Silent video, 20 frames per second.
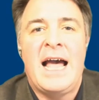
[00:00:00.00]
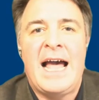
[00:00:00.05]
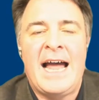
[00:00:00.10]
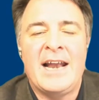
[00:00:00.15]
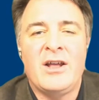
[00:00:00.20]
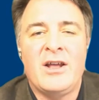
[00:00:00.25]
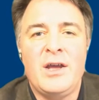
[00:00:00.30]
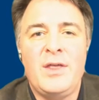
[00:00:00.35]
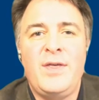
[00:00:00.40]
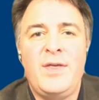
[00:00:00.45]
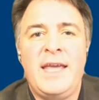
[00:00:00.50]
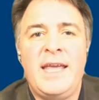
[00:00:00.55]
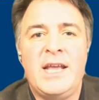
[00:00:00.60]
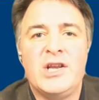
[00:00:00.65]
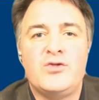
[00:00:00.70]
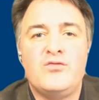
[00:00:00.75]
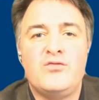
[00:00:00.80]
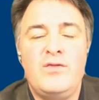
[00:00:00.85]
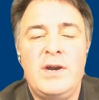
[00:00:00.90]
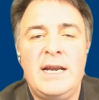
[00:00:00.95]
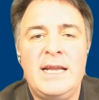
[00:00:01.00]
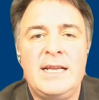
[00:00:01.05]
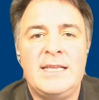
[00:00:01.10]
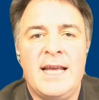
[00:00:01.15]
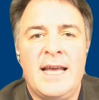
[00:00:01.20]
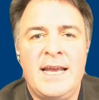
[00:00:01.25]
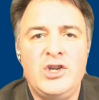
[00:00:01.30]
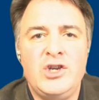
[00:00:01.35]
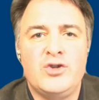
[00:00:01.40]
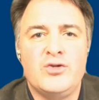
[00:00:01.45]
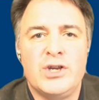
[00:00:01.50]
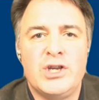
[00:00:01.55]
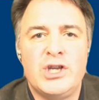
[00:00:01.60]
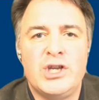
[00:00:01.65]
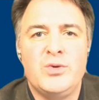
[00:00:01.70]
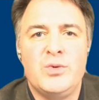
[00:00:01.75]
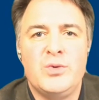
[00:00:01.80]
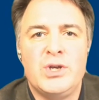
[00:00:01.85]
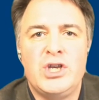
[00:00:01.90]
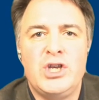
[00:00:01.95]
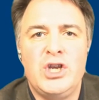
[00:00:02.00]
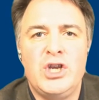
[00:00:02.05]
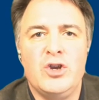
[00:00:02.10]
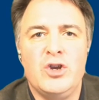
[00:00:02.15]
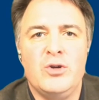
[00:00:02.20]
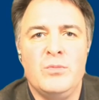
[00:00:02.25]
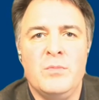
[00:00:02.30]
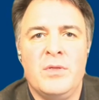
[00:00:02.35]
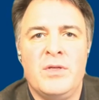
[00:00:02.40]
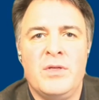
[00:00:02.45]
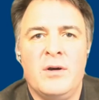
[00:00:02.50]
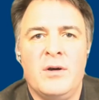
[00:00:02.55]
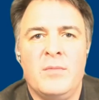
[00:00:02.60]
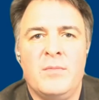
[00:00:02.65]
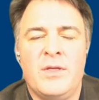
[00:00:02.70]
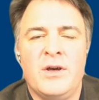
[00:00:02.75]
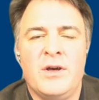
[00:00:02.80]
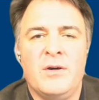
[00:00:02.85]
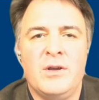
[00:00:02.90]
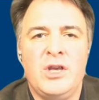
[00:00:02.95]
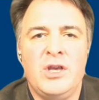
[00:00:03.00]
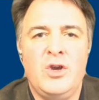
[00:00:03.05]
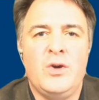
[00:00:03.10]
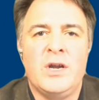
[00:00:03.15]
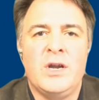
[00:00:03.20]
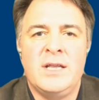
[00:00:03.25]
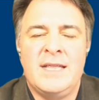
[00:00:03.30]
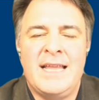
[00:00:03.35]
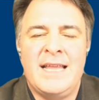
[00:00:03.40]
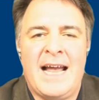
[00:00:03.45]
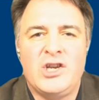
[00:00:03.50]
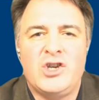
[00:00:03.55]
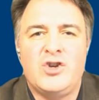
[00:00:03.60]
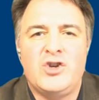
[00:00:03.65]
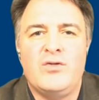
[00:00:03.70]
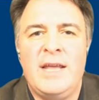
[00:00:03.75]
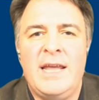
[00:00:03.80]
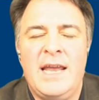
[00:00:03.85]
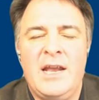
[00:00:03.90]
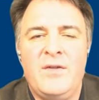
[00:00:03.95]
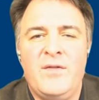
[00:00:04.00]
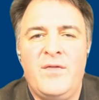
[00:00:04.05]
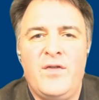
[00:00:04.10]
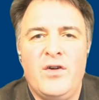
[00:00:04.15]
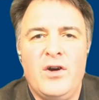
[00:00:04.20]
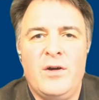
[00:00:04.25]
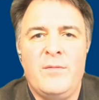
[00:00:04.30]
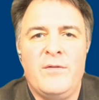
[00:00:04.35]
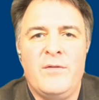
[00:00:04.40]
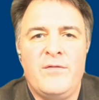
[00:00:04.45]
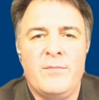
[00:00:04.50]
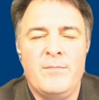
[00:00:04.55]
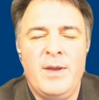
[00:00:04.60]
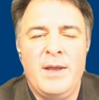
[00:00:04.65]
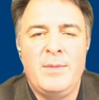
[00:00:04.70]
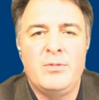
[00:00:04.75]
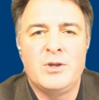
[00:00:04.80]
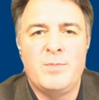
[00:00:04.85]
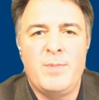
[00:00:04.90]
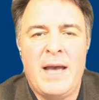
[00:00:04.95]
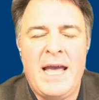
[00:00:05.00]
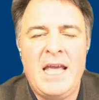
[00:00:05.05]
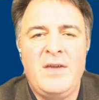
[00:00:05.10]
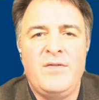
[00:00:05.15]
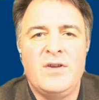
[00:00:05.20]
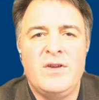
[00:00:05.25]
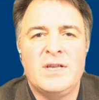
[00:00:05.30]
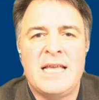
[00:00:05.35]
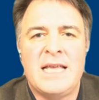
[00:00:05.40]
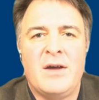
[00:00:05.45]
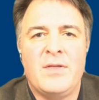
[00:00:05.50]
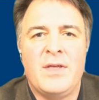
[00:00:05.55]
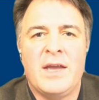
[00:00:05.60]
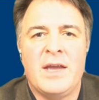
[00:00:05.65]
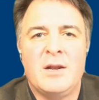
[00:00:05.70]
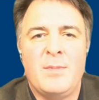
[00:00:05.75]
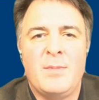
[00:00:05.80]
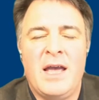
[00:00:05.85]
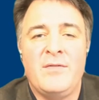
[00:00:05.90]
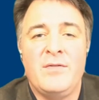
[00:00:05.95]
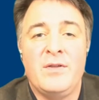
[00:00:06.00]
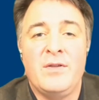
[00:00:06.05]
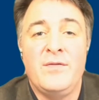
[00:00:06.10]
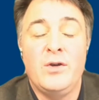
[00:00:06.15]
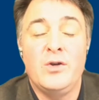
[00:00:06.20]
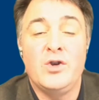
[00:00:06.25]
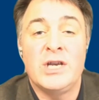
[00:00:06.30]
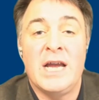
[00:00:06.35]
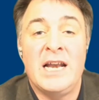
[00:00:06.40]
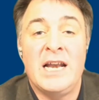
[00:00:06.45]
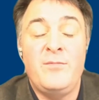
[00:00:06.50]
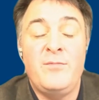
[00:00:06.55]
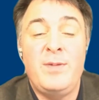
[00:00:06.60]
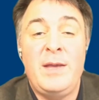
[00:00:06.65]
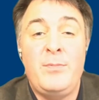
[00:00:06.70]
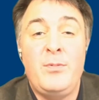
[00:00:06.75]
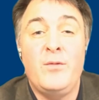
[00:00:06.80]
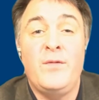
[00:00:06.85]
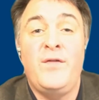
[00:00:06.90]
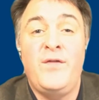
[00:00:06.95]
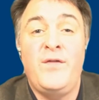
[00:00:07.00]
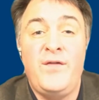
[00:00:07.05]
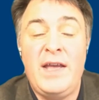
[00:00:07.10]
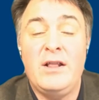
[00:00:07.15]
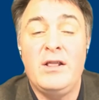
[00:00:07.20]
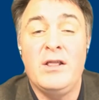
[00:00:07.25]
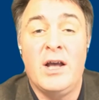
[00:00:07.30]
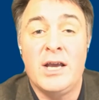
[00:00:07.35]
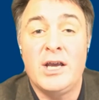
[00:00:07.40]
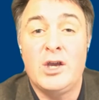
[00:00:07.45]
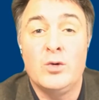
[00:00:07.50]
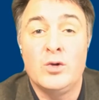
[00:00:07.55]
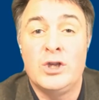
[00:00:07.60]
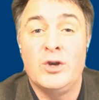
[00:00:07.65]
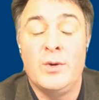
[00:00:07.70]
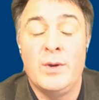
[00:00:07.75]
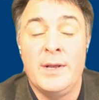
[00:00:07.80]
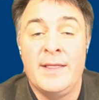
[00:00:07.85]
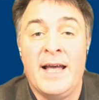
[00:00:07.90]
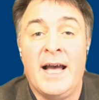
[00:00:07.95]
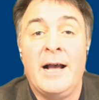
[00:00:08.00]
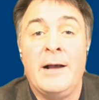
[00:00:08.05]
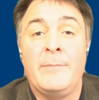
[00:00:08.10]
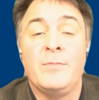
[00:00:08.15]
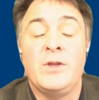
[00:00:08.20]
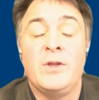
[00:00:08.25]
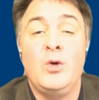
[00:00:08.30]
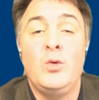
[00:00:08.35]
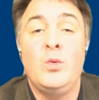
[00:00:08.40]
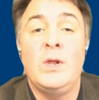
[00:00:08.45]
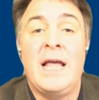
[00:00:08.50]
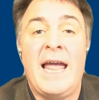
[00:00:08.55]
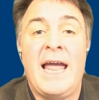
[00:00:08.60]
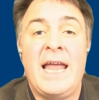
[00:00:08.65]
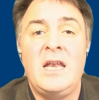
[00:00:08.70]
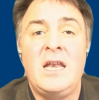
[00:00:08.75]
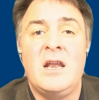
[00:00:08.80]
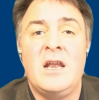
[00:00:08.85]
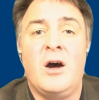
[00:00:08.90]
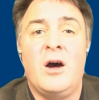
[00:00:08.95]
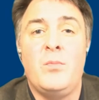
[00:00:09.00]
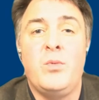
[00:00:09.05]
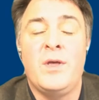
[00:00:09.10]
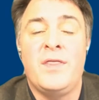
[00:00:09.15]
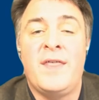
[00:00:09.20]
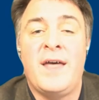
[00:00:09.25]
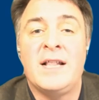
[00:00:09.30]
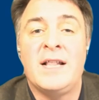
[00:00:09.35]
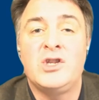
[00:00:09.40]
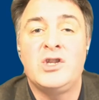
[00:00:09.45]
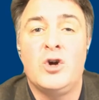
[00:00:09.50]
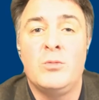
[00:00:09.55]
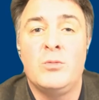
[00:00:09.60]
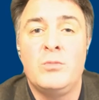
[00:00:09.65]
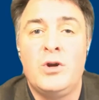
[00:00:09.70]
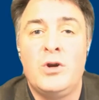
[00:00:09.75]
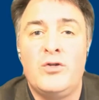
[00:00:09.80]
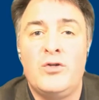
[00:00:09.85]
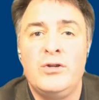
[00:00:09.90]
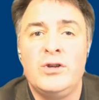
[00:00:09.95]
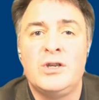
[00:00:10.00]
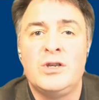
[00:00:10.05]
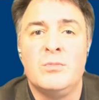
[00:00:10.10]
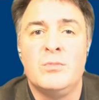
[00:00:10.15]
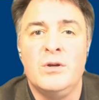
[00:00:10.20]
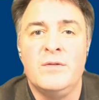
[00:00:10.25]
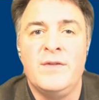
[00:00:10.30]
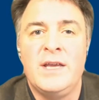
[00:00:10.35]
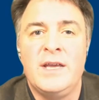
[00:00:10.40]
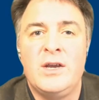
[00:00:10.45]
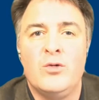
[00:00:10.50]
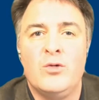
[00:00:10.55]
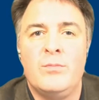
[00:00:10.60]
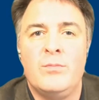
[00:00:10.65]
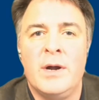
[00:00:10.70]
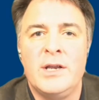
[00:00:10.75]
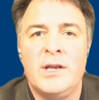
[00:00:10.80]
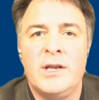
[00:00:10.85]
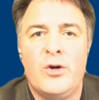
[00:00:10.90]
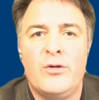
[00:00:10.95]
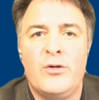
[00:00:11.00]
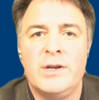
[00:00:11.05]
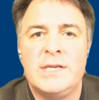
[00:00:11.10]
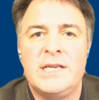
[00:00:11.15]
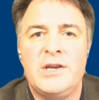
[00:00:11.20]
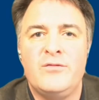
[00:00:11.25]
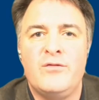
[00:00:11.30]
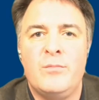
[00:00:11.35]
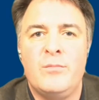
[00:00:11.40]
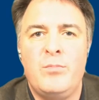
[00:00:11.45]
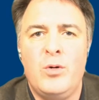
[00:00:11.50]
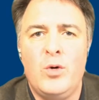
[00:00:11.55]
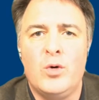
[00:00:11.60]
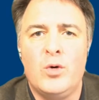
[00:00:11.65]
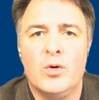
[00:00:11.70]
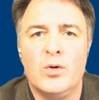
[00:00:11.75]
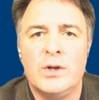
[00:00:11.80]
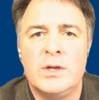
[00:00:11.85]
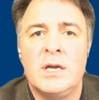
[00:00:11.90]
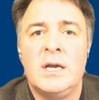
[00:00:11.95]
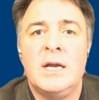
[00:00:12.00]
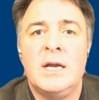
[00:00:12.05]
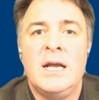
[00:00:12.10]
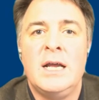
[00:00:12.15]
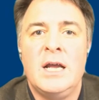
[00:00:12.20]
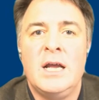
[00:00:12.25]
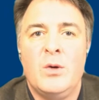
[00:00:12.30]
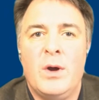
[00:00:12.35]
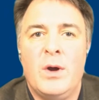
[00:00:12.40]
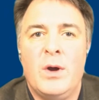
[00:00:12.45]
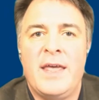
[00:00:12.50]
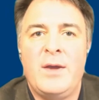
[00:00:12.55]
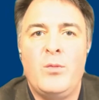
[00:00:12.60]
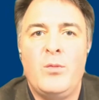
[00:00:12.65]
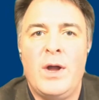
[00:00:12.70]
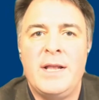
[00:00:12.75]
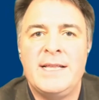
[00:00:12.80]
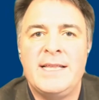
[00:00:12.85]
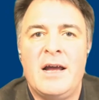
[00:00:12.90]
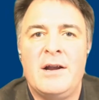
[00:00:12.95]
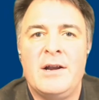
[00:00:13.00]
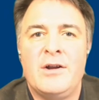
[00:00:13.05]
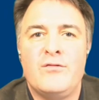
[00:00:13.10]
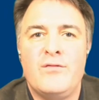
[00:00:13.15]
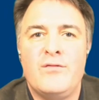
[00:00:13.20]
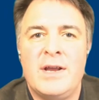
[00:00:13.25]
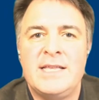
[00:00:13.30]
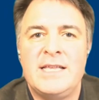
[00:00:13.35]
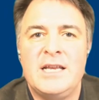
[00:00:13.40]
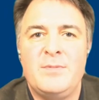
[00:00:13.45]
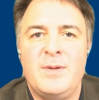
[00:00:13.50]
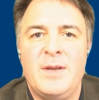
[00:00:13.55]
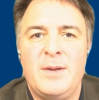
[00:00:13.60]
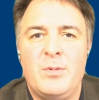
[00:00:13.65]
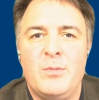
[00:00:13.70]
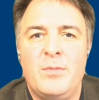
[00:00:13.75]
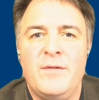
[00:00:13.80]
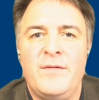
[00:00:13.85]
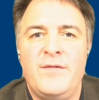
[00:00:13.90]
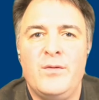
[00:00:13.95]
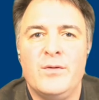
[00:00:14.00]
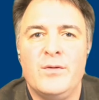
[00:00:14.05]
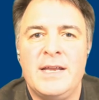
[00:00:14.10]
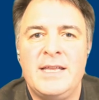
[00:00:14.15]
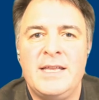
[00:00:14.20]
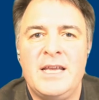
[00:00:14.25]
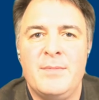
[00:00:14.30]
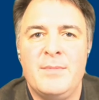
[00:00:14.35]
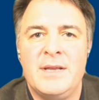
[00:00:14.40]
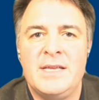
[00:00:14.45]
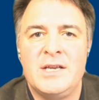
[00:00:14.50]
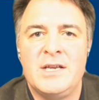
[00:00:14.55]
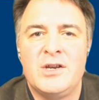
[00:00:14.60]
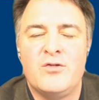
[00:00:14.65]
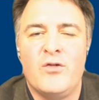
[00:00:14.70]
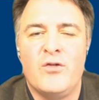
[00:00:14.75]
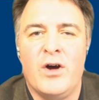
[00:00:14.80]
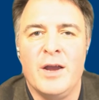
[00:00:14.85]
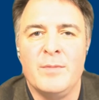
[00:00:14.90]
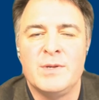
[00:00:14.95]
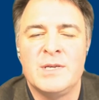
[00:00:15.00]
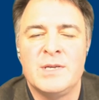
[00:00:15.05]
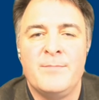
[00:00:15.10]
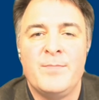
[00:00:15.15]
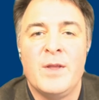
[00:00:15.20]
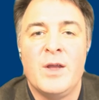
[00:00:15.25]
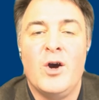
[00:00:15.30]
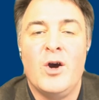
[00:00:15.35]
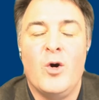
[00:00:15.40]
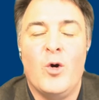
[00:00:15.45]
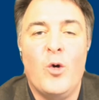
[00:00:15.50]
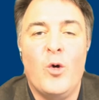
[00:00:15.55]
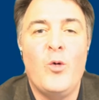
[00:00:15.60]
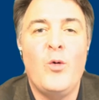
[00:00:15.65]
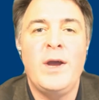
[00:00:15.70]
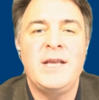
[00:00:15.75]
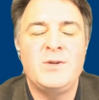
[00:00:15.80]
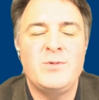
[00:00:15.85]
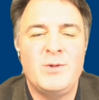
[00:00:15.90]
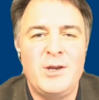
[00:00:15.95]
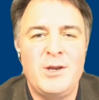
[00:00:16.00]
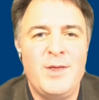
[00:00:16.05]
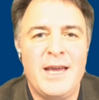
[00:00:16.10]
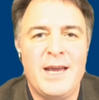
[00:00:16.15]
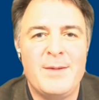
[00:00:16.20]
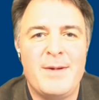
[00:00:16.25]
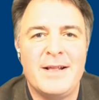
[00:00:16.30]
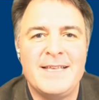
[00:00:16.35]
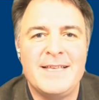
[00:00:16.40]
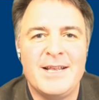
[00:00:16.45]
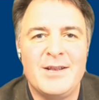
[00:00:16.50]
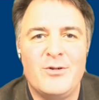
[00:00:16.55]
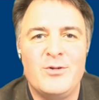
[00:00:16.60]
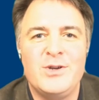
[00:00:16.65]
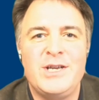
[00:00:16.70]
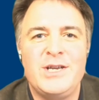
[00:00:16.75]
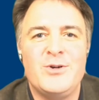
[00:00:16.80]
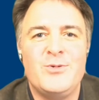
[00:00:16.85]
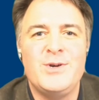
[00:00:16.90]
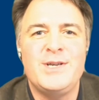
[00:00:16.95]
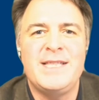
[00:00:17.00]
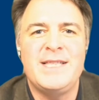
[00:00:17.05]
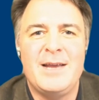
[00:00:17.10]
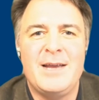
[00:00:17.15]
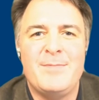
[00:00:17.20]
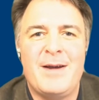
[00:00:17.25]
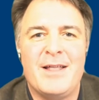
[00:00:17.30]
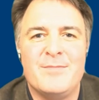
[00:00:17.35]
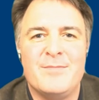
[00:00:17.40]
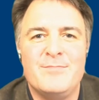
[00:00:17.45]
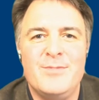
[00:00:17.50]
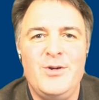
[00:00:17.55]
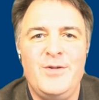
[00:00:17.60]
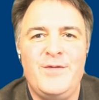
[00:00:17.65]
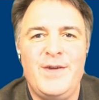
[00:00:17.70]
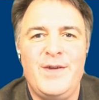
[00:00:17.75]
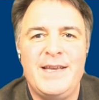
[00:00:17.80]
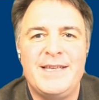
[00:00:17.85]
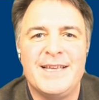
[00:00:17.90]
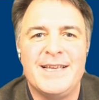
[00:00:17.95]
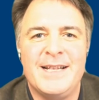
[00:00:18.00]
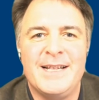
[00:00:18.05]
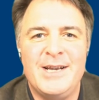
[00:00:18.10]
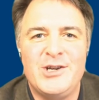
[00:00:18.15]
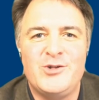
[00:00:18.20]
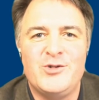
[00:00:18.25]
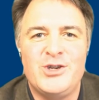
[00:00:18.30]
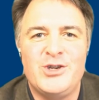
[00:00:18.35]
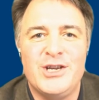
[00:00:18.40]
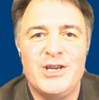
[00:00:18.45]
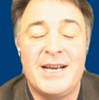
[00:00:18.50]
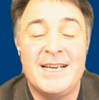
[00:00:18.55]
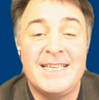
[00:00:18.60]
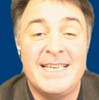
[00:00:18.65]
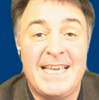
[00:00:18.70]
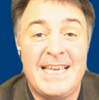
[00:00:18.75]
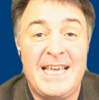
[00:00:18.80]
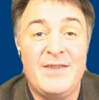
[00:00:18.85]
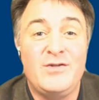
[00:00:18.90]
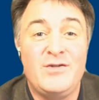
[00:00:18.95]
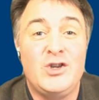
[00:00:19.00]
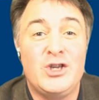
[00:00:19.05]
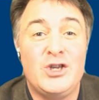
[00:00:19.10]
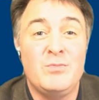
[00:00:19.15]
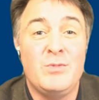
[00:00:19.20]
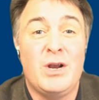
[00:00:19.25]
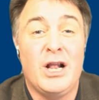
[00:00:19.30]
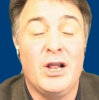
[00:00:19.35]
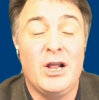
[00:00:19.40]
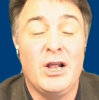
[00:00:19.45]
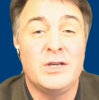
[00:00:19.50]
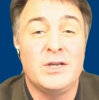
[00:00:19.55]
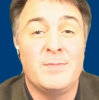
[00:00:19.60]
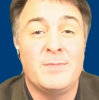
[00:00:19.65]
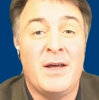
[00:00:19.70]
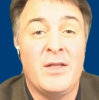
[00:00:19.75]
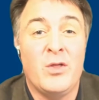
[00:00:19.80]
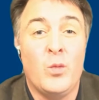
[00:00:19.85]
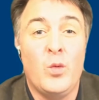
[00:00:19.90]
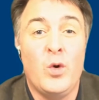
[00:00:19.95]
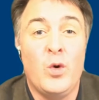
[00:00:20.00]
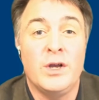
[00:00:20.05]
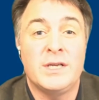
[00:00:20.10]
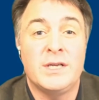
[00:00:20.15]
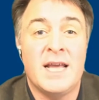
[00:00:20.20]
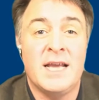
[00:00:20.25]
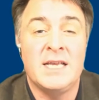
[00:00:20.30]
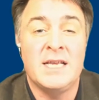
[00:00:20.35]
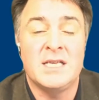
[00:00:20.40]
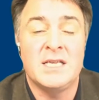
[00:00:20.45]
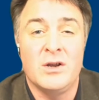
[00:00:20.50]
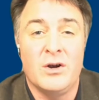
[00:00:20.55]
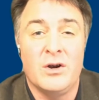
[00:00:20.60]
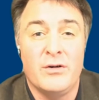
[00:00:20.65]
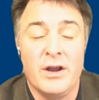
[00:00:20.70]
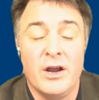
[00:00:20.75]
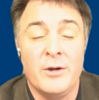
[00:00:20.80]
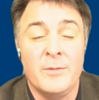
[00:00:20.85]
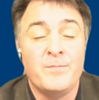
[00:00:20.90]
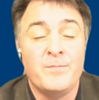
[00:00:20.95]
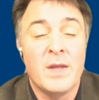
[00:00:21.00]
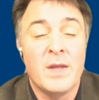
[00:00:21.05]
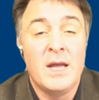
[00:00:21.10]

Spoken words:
And I think it's really dangerous to assume that you can naturally infer from people's behaviors how they're going to behave in the future. And if people feel like you're doing that, you will end up with that Tom Cruise movie called Minority Report, where they went out and arrested people before they'd committed crimes. Always, when you think about technology, always think about the movies and literature because it gives you some clues about the worst case scenario.